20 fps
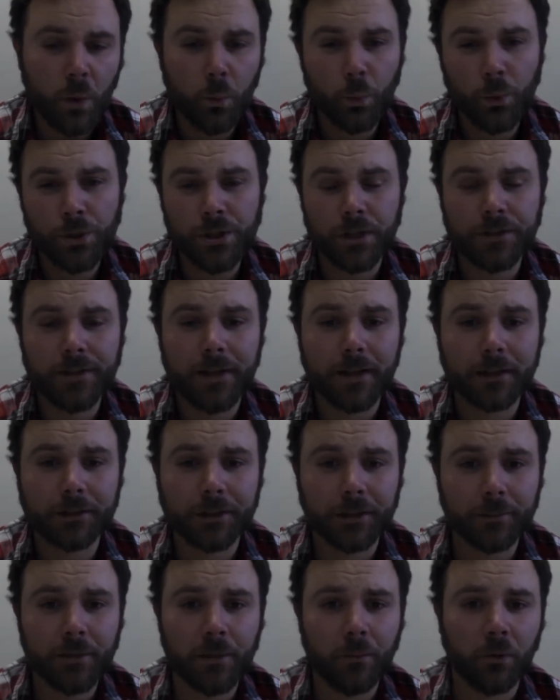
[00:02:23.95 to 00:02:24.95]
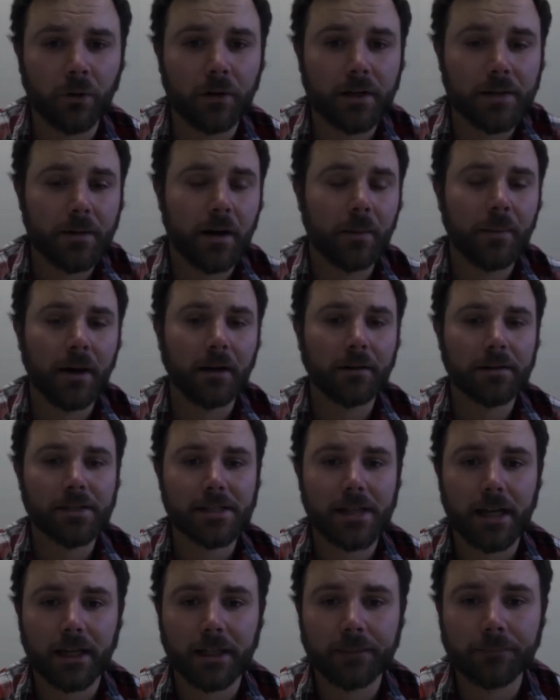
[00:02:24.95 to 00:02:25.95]
which I'll talk a little bit more about in a
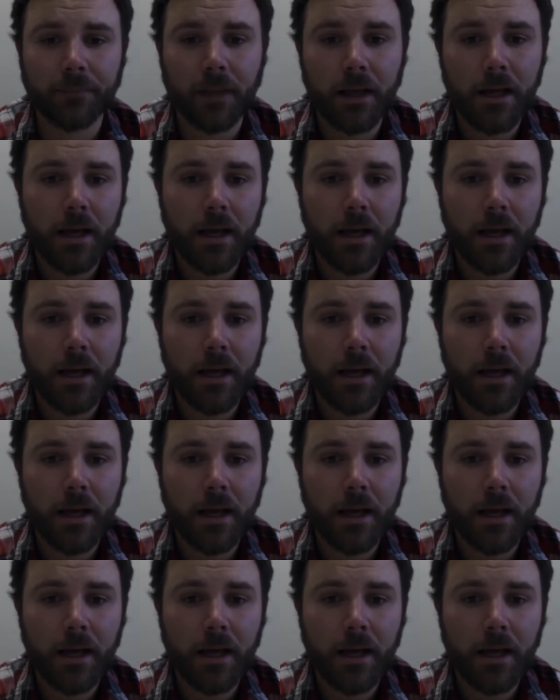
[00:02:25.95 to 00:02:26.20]
second.